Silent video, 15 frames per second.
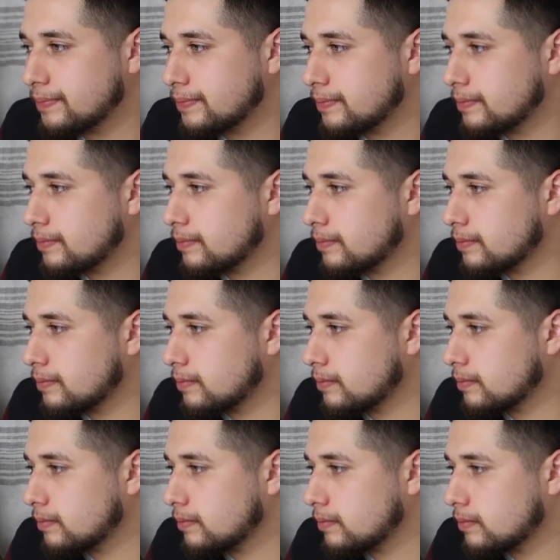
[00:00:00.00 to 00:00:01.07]

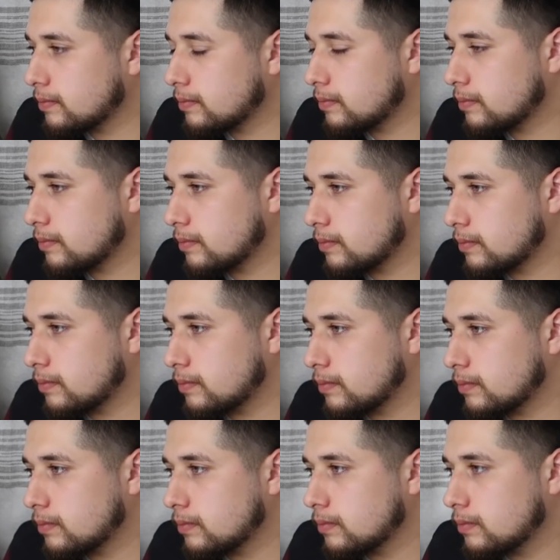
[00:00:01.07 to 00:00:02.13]

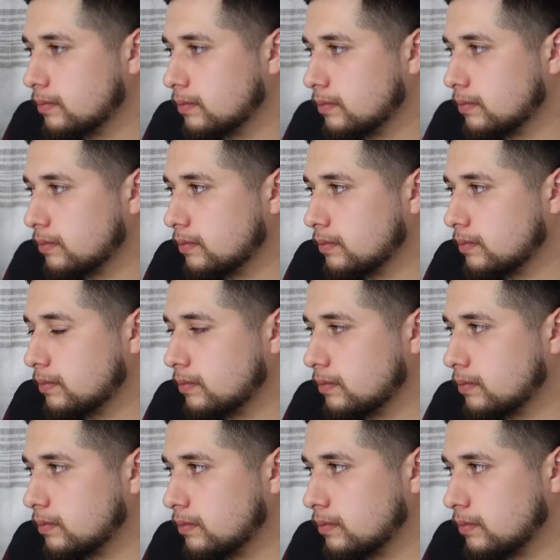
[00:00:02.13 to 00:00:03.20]

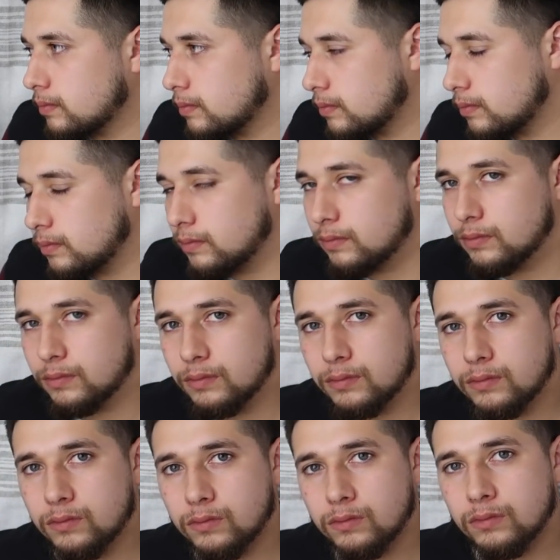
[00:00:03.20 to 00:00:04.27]

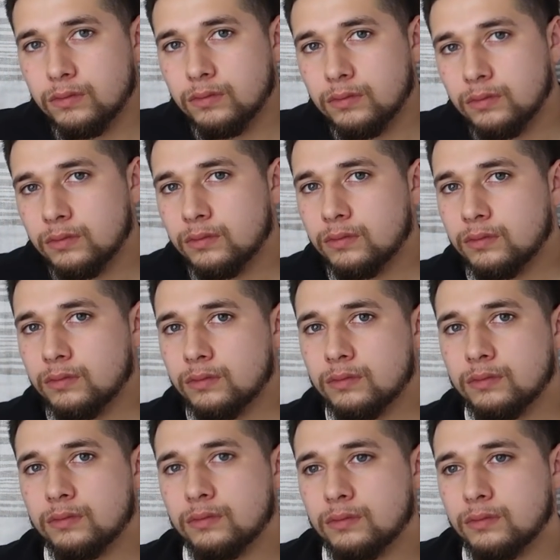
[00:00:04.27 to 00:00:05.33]

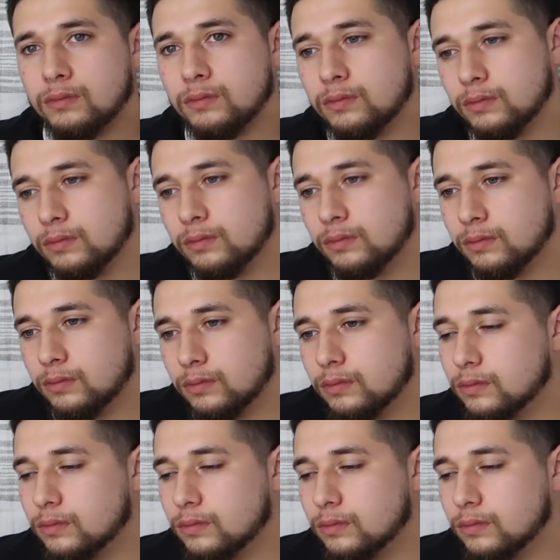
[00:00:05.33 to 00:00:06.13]
The person shown says nothing.